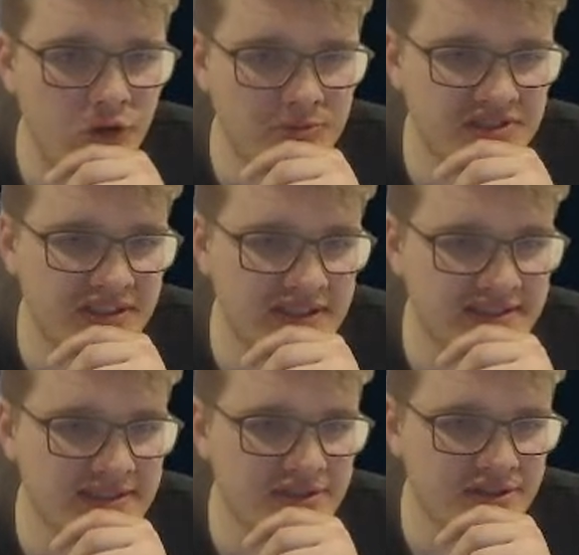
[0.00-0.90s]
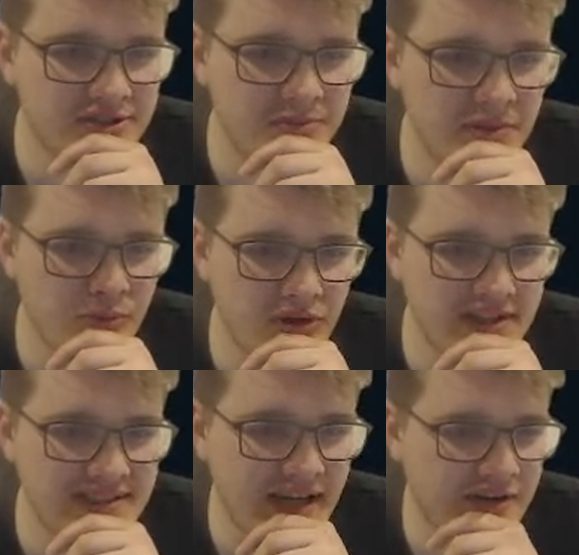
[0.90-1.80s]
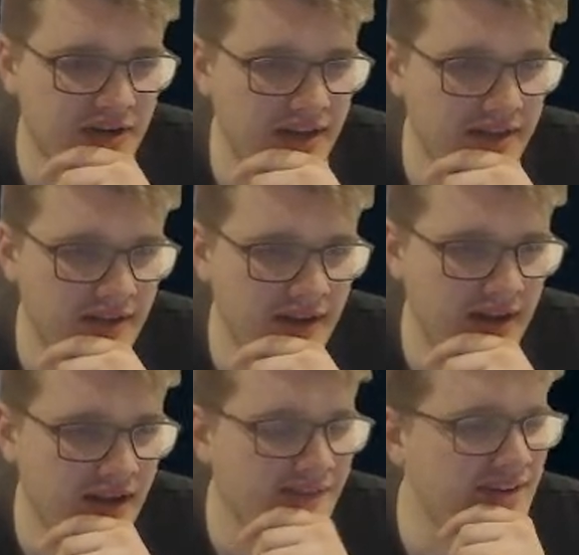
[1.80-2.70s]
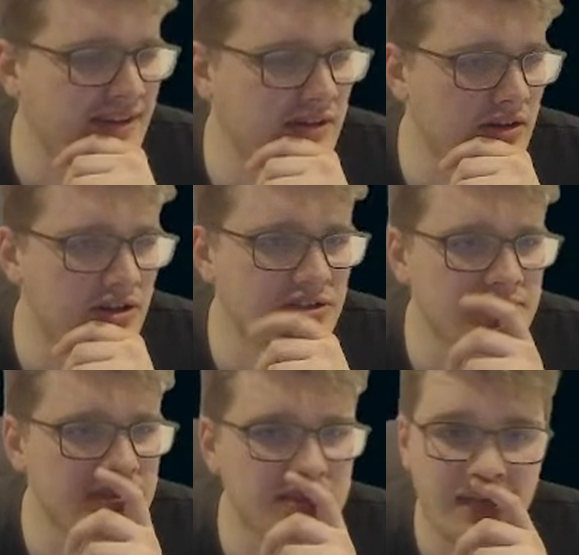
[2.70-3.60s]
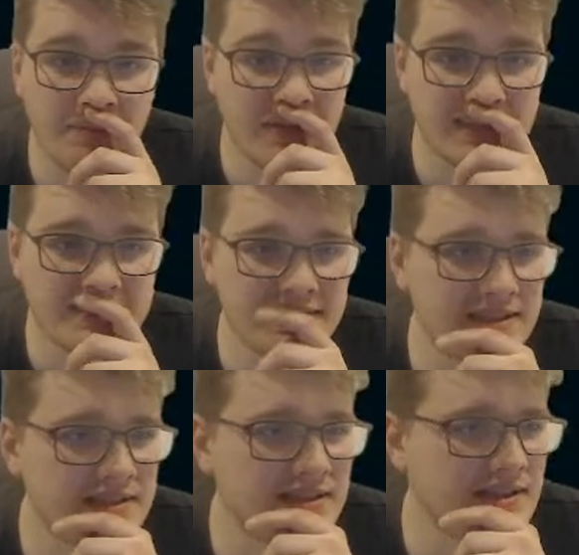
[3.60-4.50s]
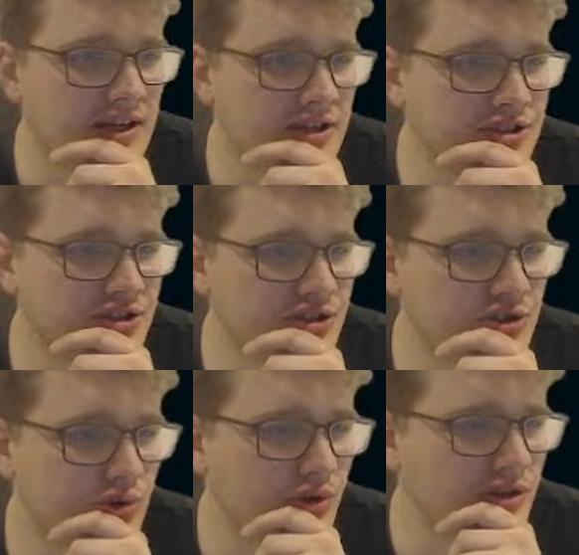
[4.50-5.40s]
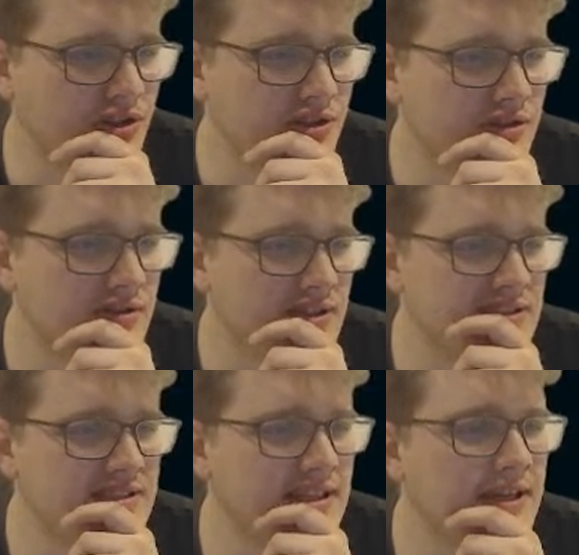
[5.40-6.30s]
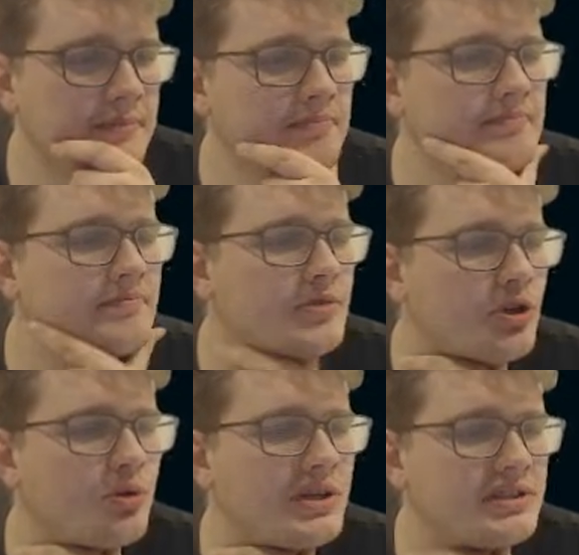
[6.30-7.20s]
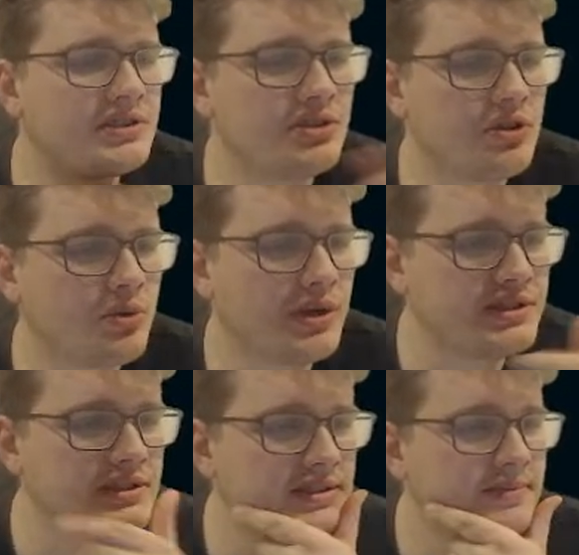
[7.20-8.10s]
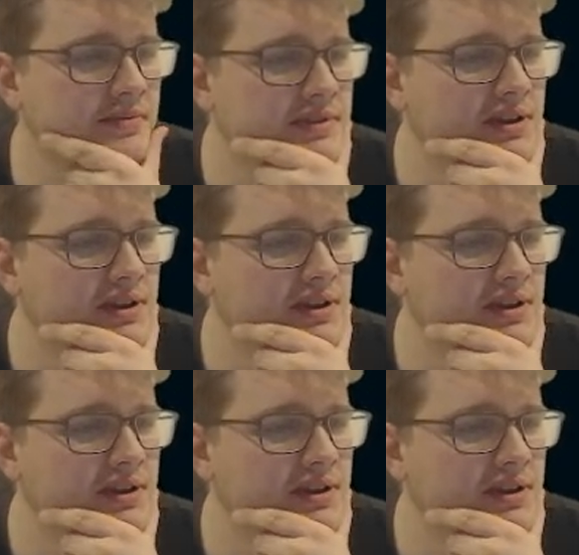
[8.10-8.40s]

Obviously, this is going to be more or less accurate. Event logs, I'm guessing, are just stored. Let's see. Good questions, good questions.